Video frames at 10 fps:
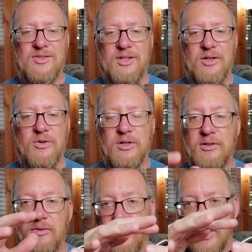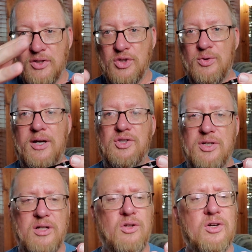You know, the construction
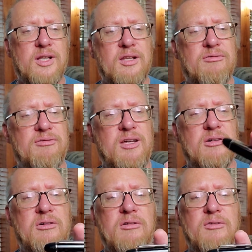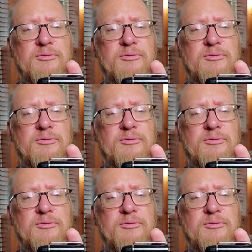and the look and the feel.